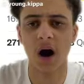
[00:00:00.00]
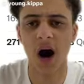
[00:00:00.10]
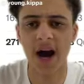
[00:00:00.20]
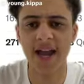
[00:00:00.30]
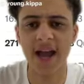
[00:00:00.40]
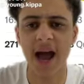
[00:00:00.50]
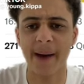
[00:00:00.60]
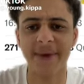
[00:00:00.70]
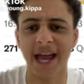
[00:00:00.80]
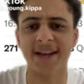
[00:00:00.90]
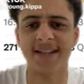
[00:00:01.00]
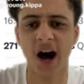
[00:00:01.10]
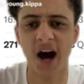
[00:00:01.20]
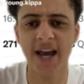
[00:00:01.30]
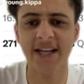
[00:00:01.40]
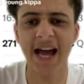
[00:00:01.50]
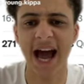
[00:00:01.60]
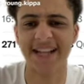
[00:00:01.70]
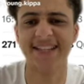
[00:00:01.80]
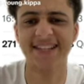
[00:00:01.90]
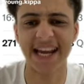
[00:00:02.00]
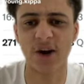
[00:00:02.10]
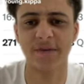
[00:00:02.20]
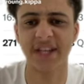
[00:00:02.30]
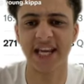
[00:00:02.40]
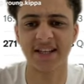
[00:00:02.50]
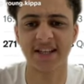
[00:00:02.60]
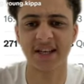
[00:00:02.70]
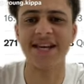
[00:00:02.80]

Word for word: I am getting tired and sick of this.